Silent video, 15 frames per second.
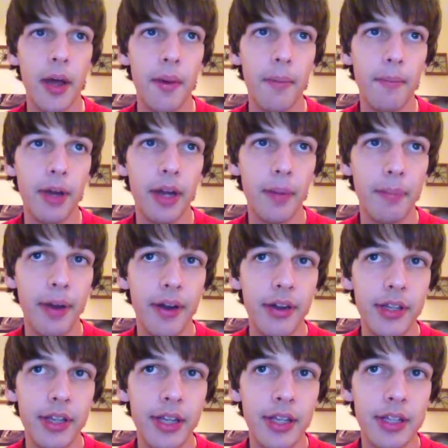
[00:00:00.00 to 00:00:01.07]
But
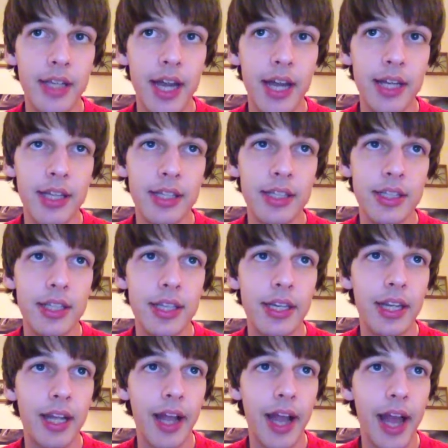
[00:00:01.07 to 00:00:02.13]
apparently that
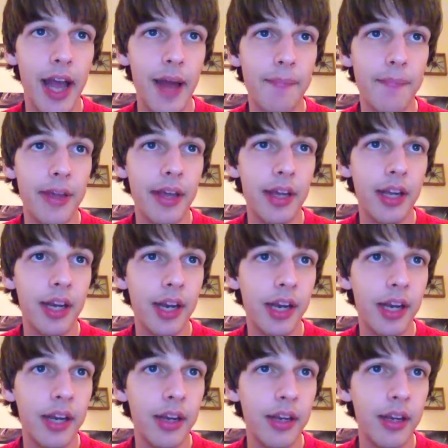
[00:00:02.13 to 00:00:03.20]
didn't happen.
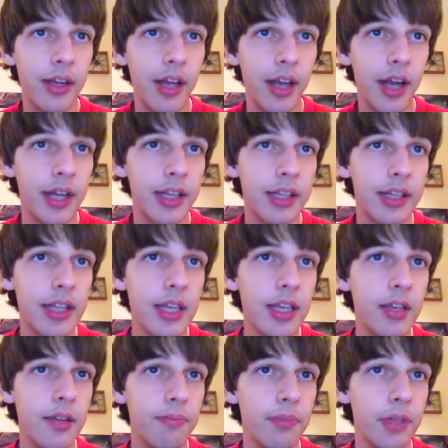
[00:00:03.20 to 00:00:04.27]
I
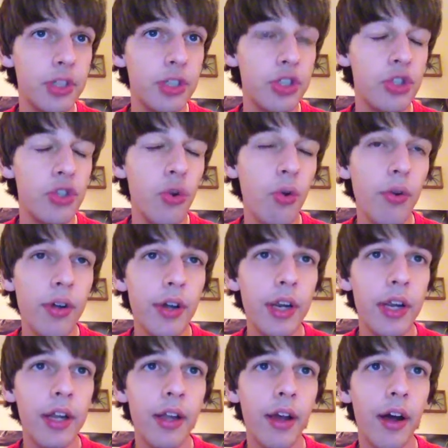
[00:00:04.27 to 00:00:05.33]
think
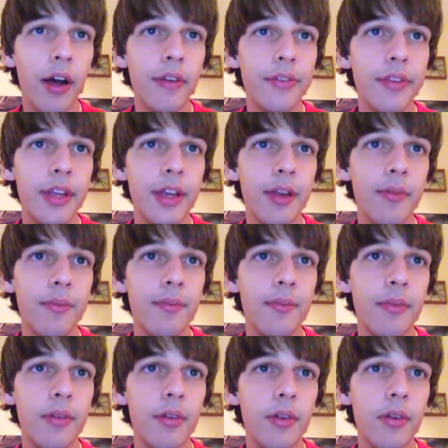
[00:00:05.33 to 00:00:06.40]
majority of them,
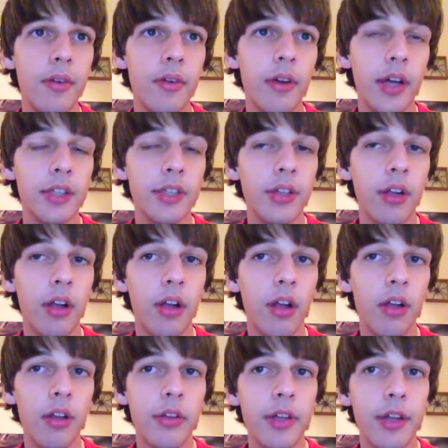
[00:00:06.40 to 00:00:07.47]
well, actually
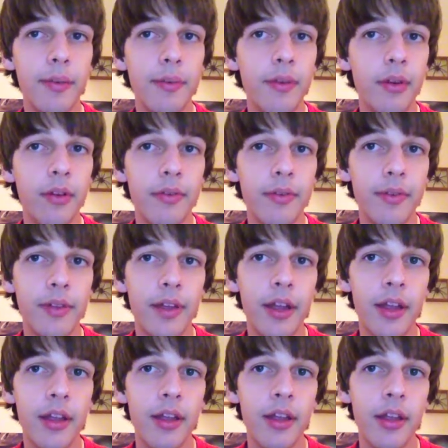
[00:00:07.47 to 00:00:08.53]
all of them,
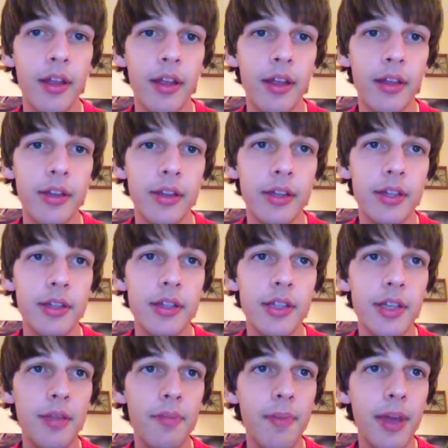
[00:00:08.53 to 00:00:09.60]

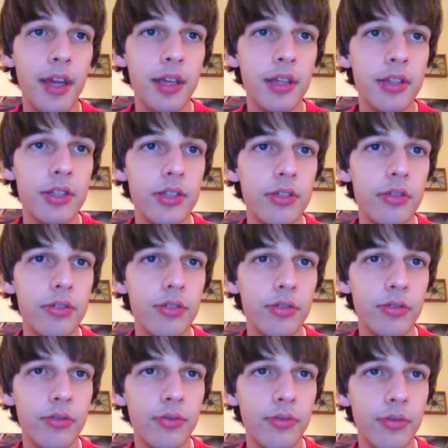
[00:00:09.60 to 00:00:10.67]
didn't make it
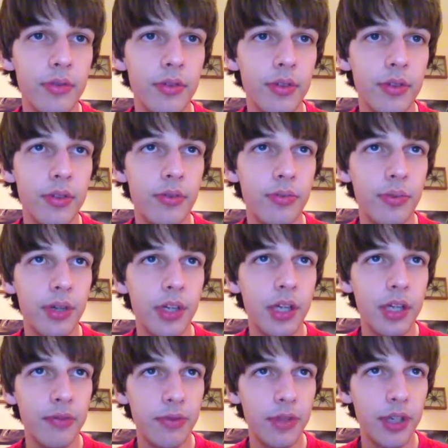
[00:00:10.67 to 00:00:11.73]
to the
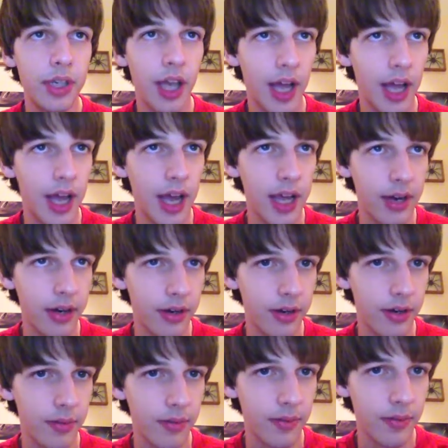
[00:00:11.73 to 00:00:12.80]
really
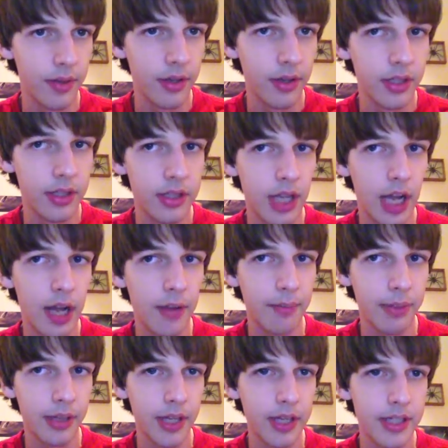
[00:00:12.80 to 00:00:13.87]
higher
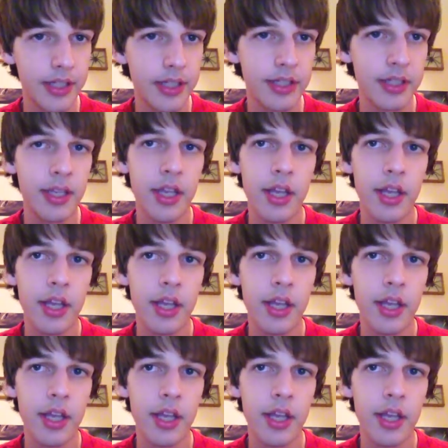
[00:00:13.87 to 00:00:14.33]
top places.